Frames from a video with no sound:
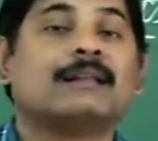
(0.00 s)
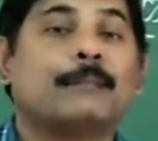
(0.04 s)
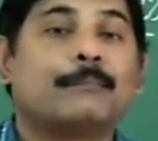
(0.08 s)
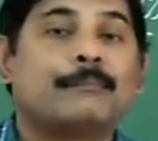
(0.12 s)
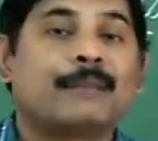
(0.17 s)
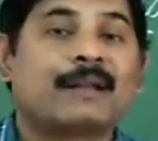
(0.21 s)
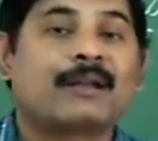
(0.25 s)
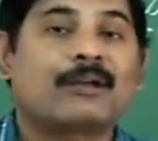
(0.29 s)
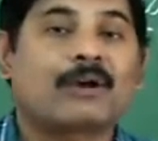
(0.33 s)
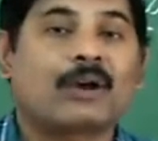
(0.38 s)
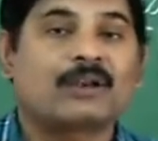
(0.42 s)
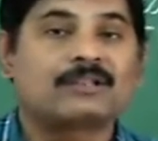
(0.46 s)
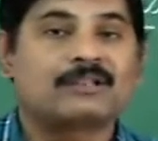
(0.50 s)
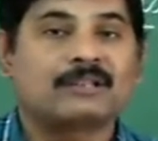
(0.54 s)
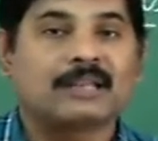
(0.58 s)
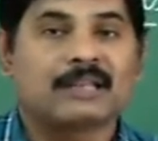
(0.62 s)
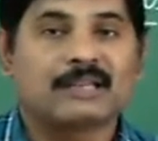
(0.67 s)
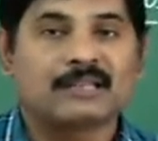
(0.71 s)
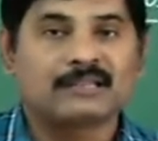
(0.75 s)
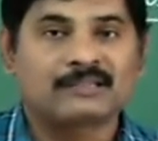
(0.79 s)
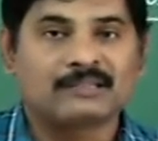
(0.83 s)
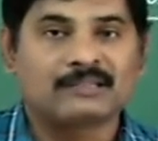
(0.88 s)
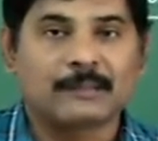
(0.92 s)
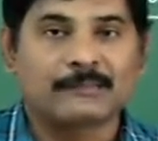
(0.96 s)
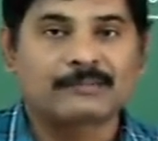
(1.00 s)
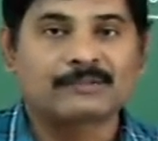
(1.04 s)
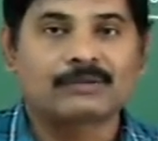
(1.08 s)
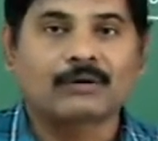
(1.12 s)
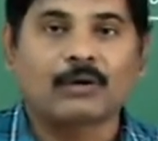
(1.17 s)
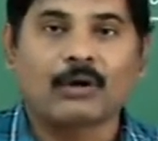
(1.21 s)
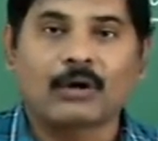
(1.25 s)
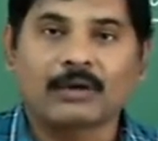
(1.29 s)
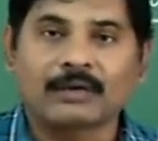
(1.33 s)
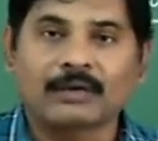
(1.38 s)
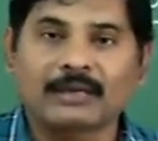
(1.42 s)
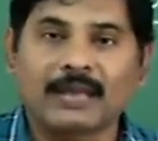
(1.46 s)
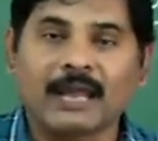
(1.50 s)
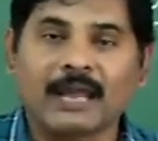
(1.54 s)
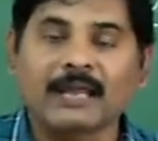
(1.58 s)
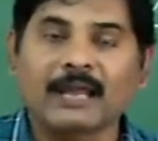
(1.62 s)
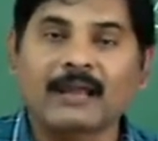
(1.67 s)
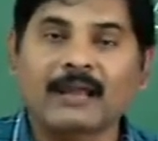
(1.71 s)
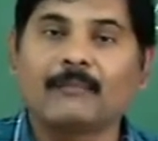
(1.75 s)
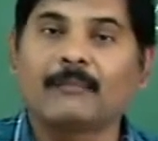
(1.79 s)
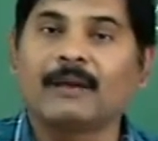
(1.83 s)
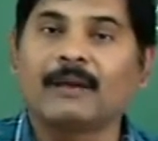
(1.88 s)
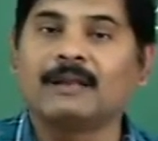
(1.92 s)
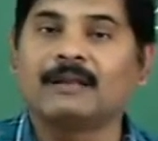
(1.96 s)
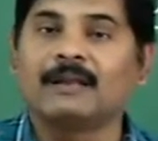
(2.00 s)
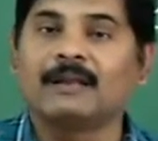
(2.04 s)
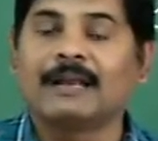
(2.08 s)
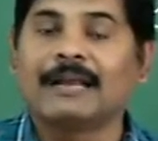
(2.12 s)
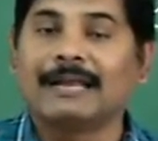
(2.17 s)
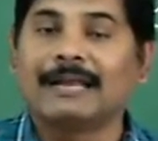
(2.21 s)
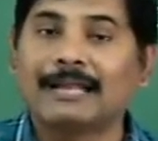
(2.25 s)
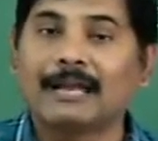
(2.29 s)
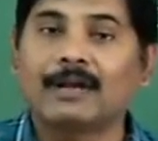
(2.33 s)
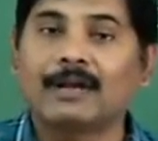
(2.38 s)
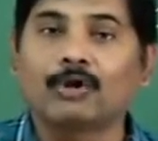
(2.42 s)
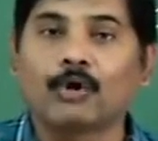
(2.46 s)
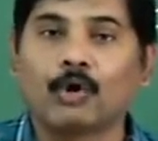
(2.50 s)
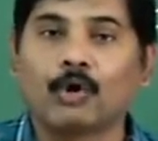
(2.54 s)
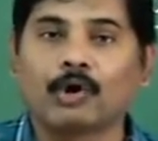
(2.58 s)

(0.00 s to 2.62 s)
the precautionary steps are taken by the Indian